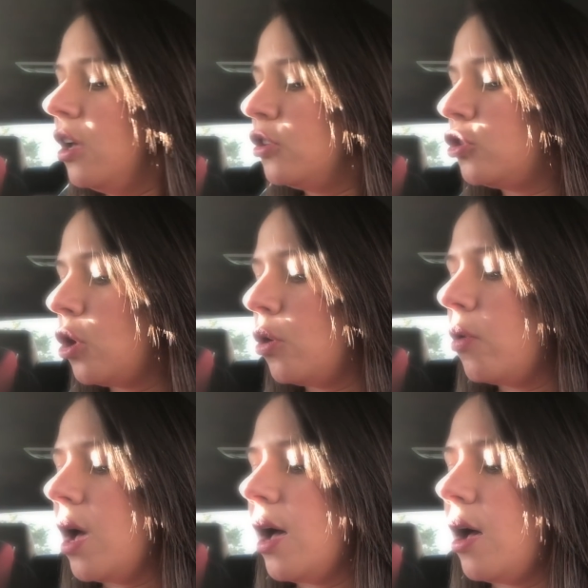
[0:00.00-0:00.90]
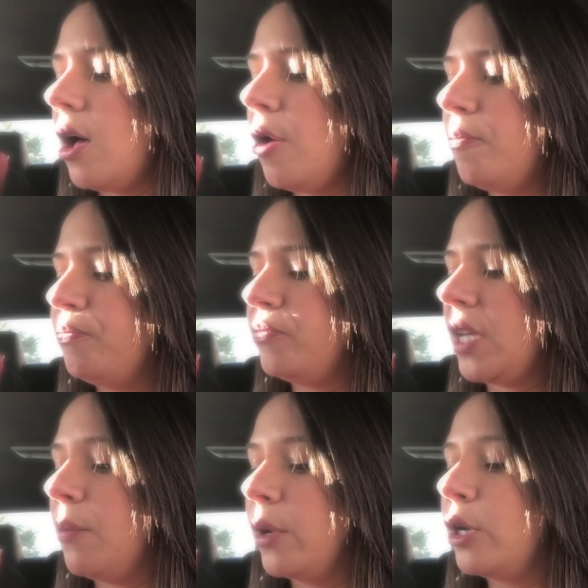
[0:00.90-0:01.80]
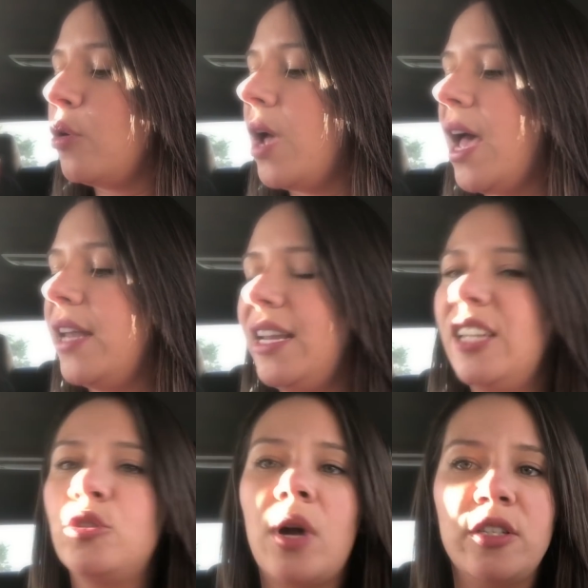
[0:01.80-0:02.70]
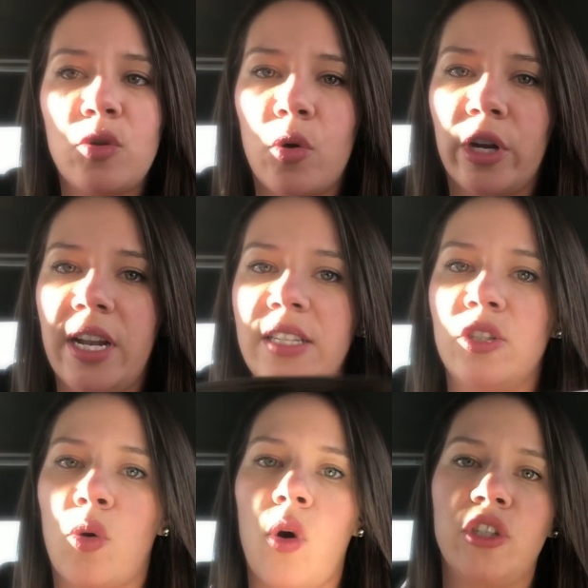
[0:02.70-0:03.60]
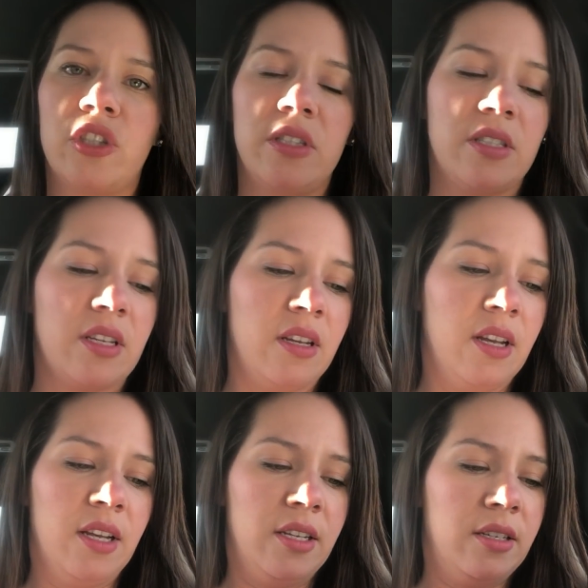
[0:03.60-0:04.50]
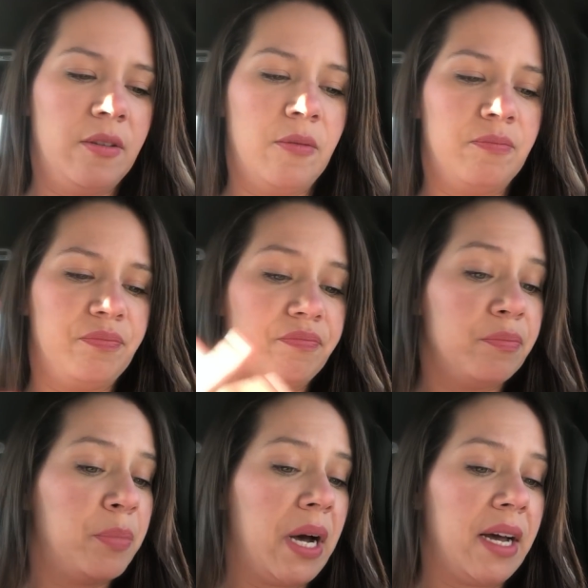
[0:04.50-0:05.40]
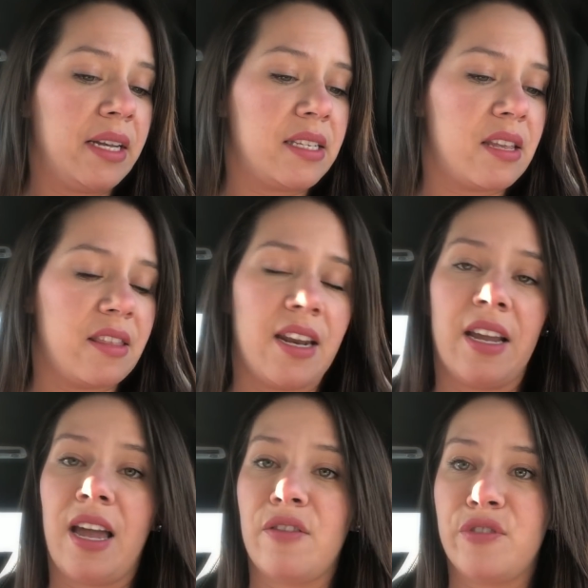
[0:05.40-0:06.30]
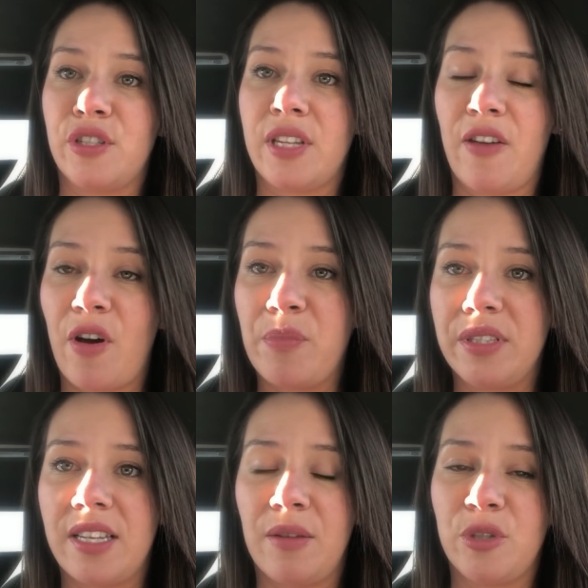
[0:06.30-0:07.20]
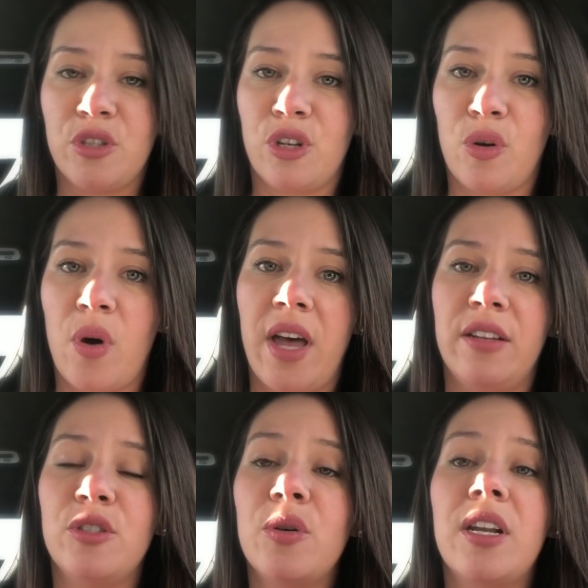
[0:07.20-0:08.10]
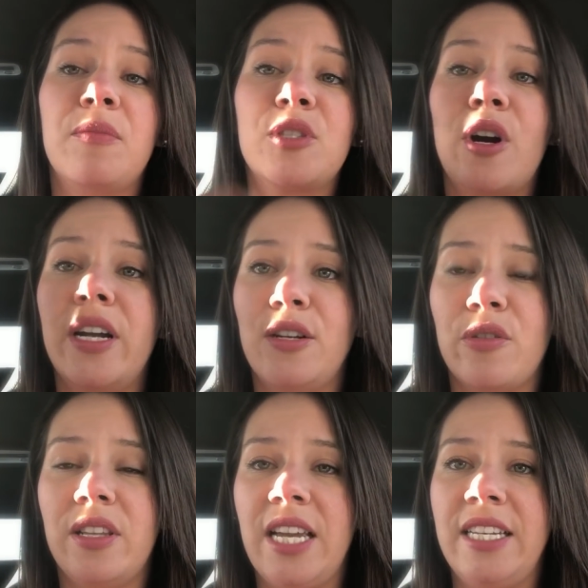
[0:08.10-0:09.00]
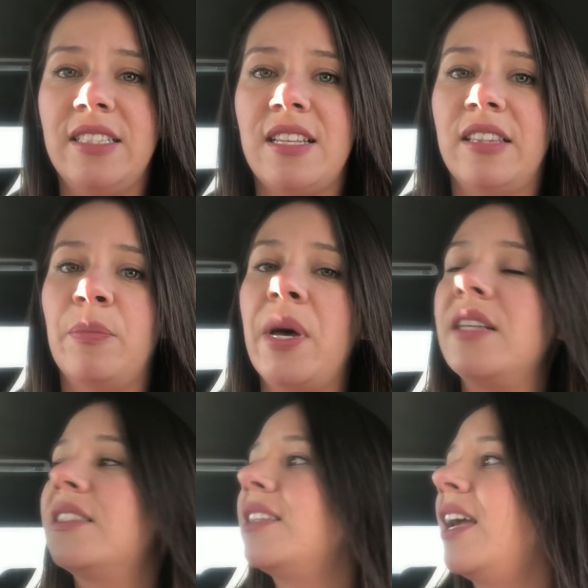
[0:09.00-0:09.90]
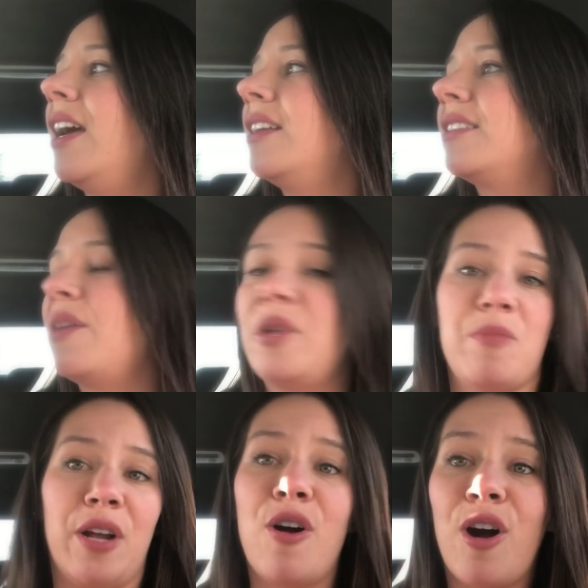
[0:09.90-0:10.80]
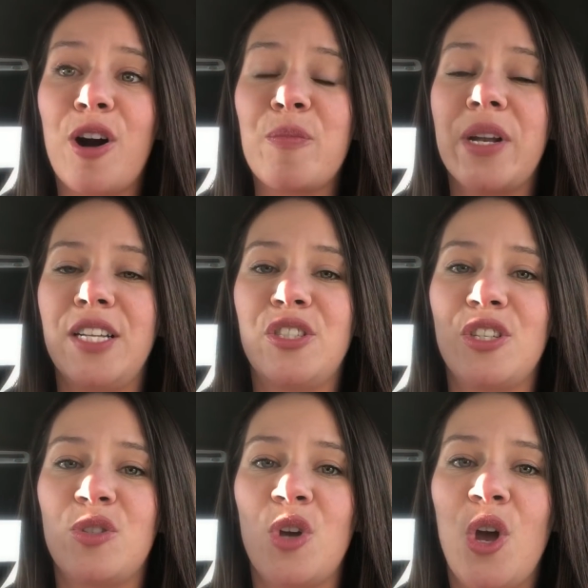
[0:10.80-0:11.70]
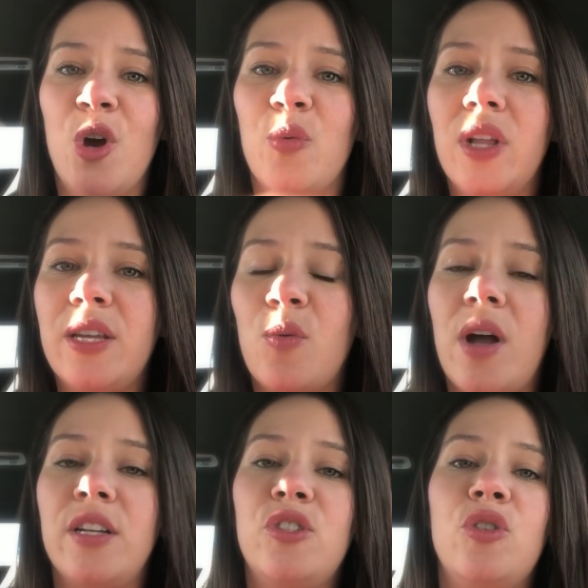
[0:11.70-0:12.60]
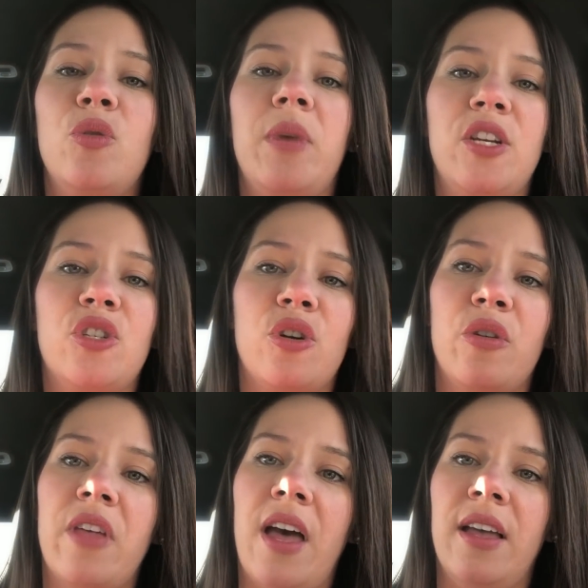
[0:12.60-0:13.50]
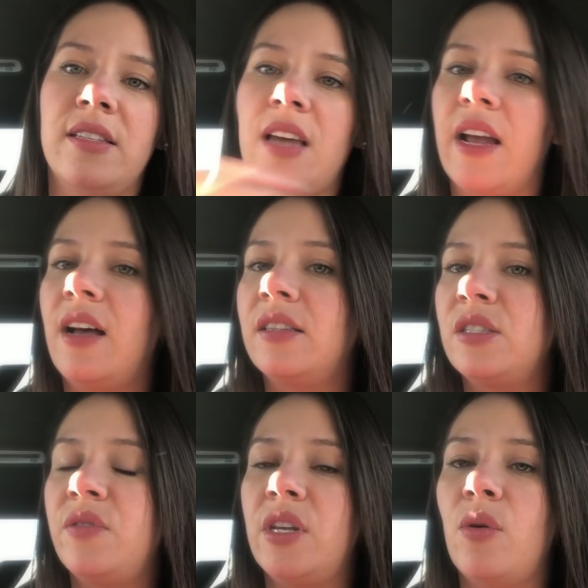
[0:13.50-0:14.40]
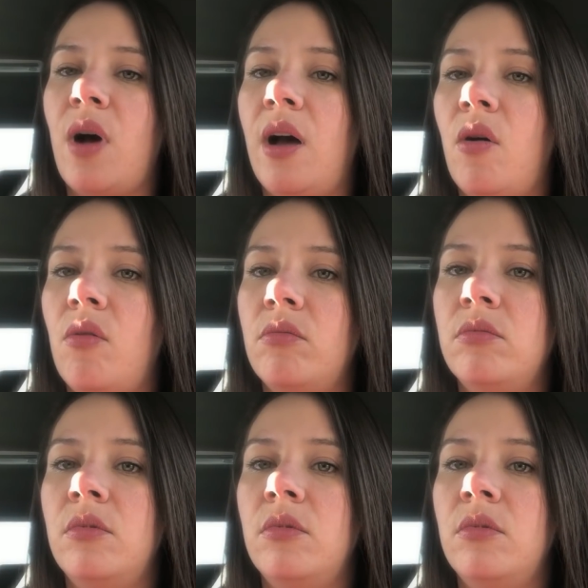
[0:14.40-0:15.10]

So I'm gonna go ahead, and I tried to organize the questions, but then I kind of just gave up and said I'm just gonna go ahead and do it. And I'm sorry, I know the lighting's not the best and I'm in my car, but I just really wanted to make sure that I got this video out